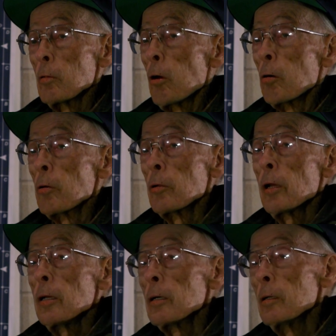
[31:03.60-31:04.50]
No,
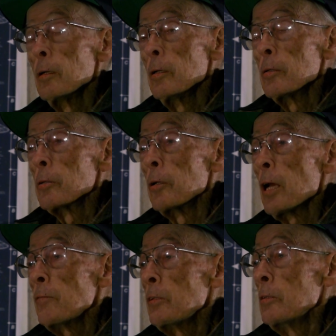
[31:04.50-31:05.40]
the
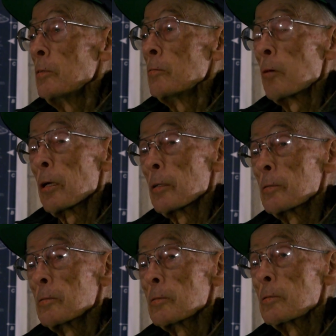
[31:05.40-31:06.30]
Navy want to
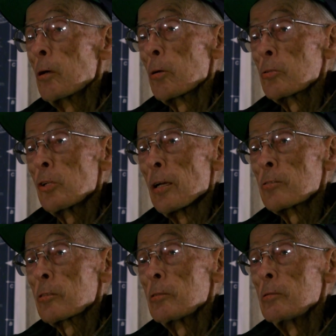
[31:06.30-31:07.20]
go to
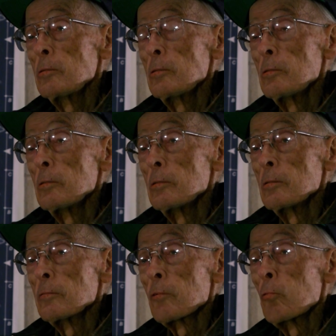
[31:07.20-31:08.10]
jets,
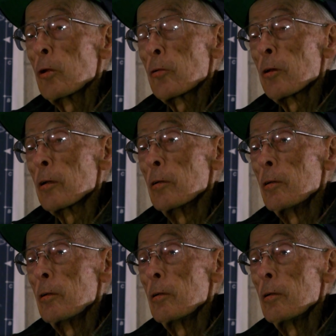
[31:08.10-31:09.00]
for one thing.
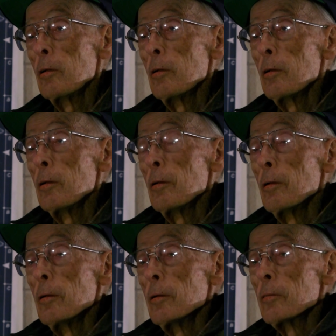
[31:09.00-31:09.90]

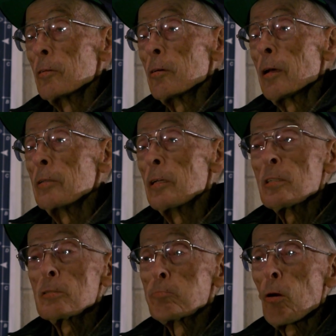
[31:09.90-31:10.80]
So they
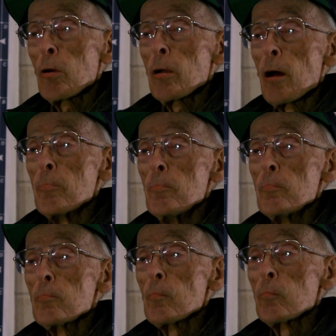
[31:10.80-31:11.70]
just broke it up.
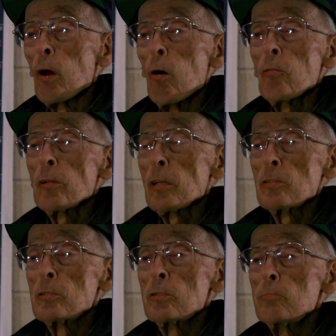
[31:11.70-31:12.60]
The whole thing, they
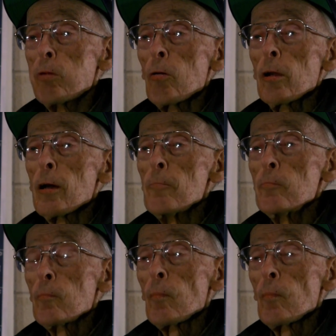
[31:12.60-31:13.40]
broke it up.